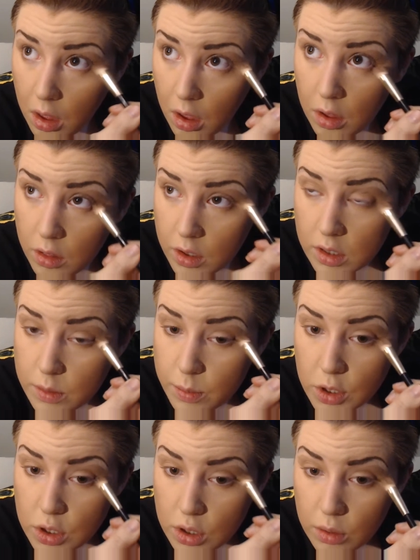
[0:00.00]
I think
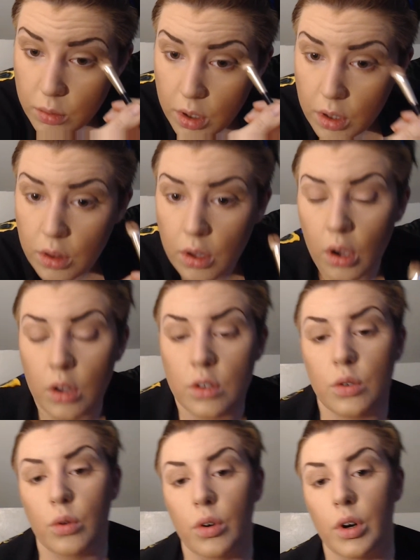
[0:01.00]
especially with
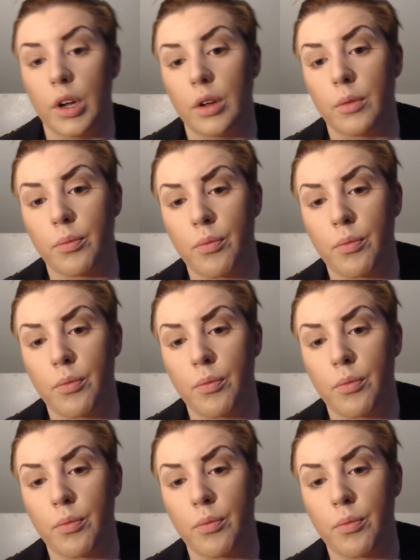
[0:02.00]
contouring,